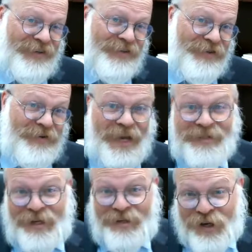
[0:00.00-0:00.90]
So we
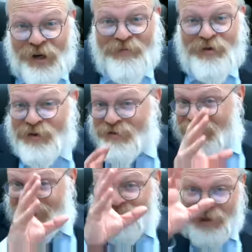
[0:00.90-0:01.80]
ask Hashem to,
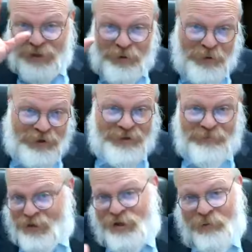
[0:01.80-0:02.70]
to give us a little
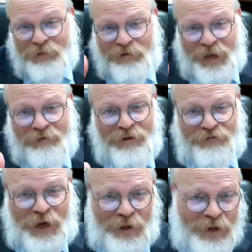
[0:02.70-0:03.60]
bit. Hashem Tov gave the
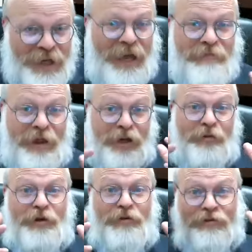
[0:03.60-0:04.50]
fellow, he gave him a
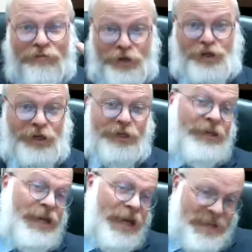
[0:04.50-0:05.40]
little bit of a vision,
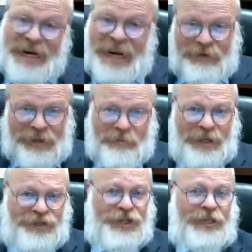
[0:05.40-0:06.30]
and then everything
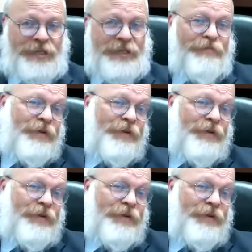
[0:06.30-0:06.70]
made sense.